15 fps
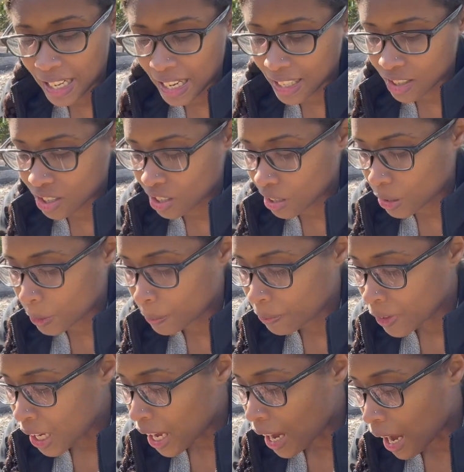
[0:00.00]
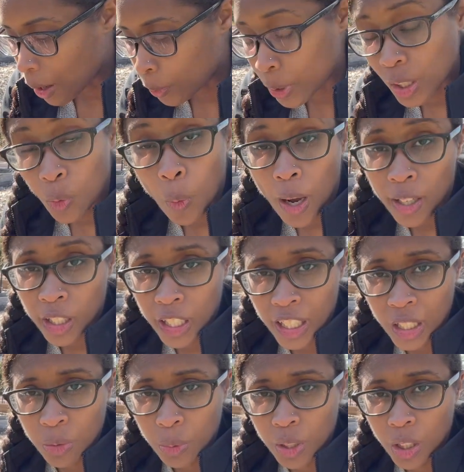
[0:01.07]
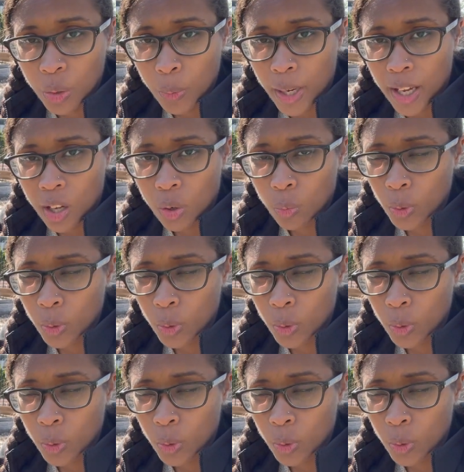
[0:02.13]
And so I want to water it in really well.